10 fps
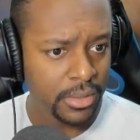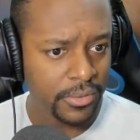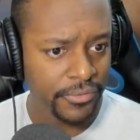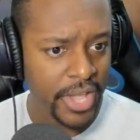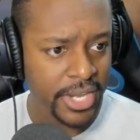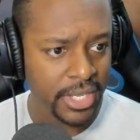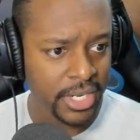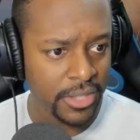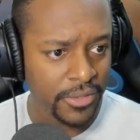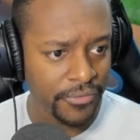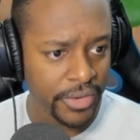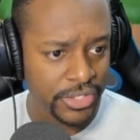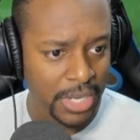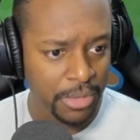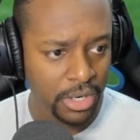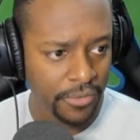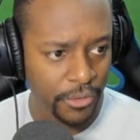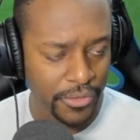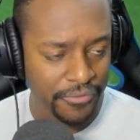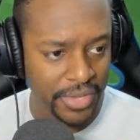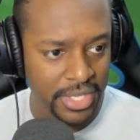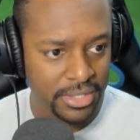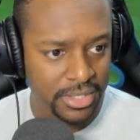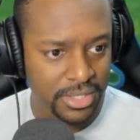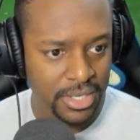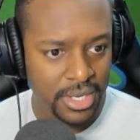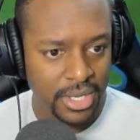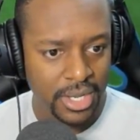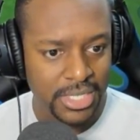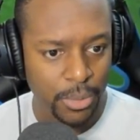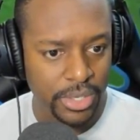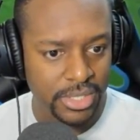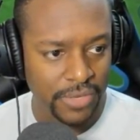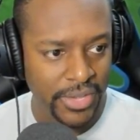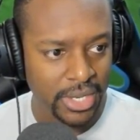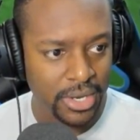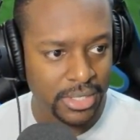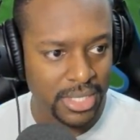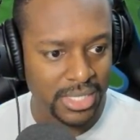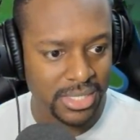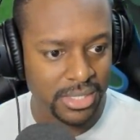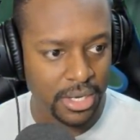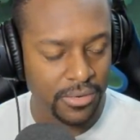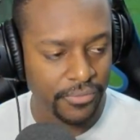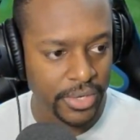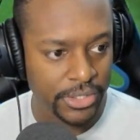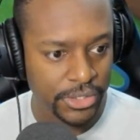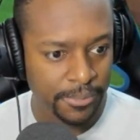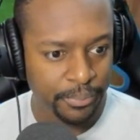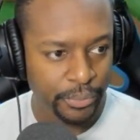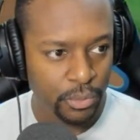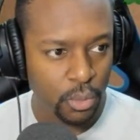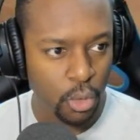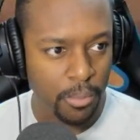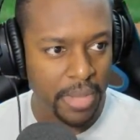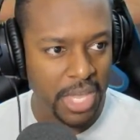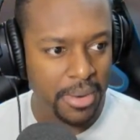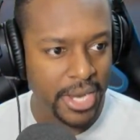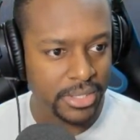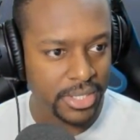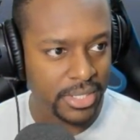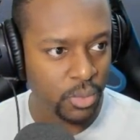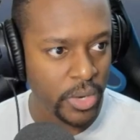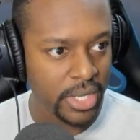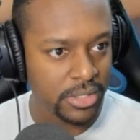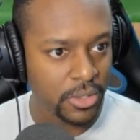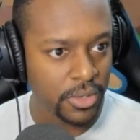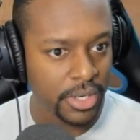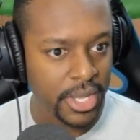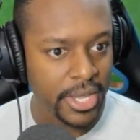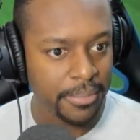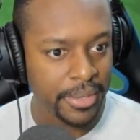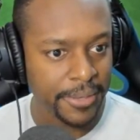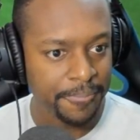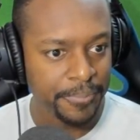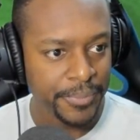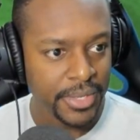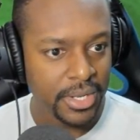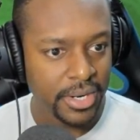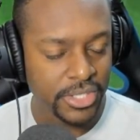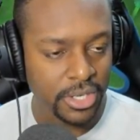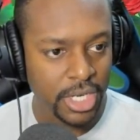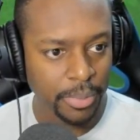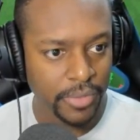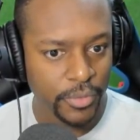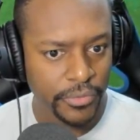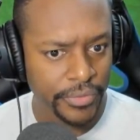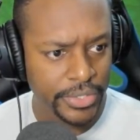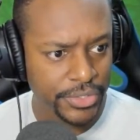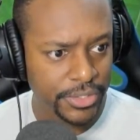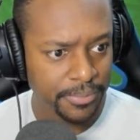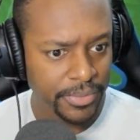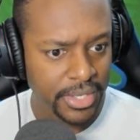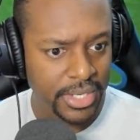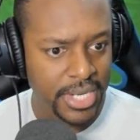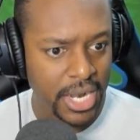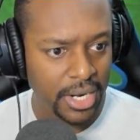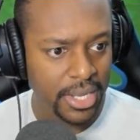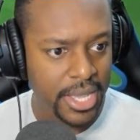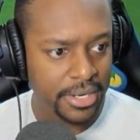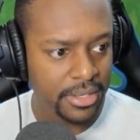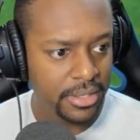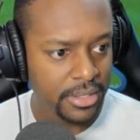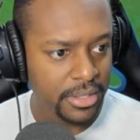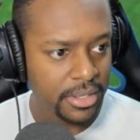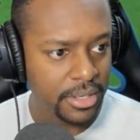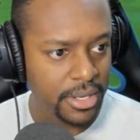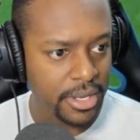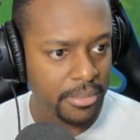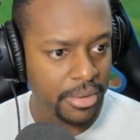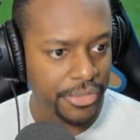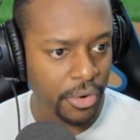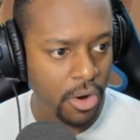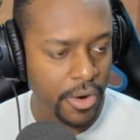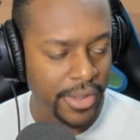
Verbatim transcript: Find any of the fish. I'm going to look for the fins because I want to see if I can catch that sunfish. Or maybe I should just wait until the night. But there's a couple of new fish. Not a lot, um, but there are a